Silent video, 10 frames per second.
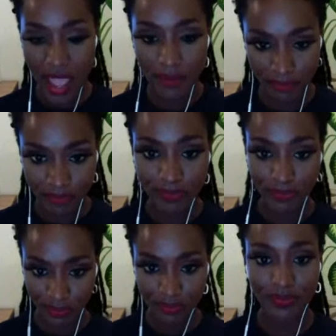Okay.
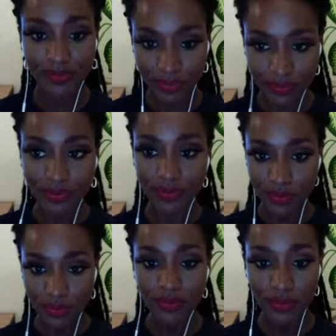I'm getting
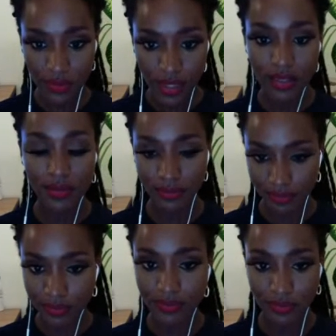ready
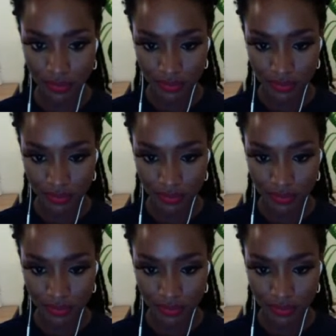to.